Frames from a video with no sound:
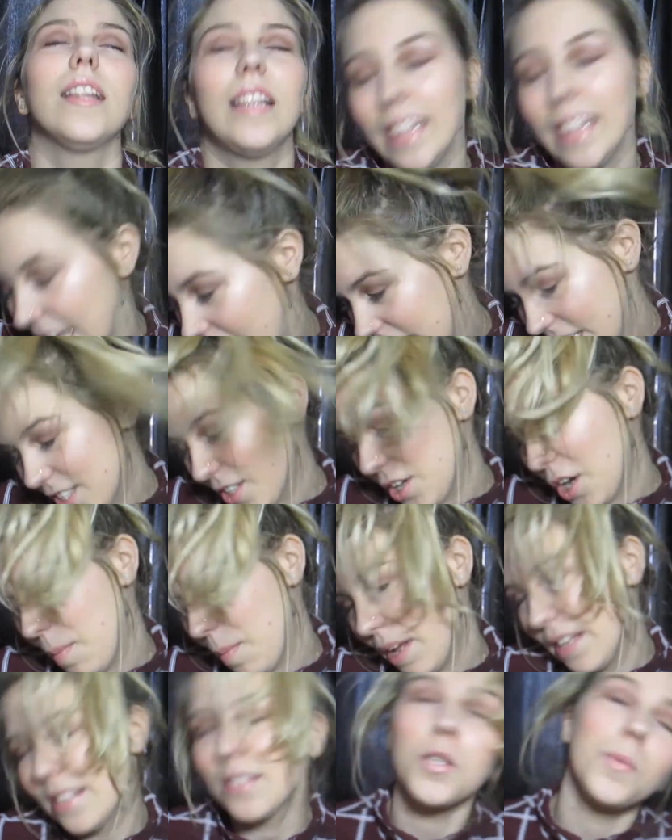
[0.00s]
that's going to
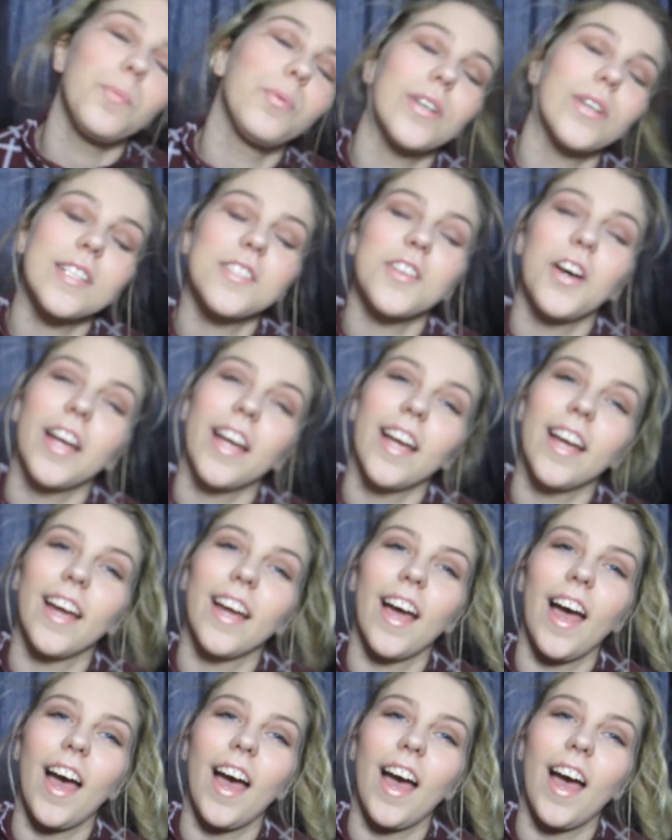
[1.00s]
be super exciting,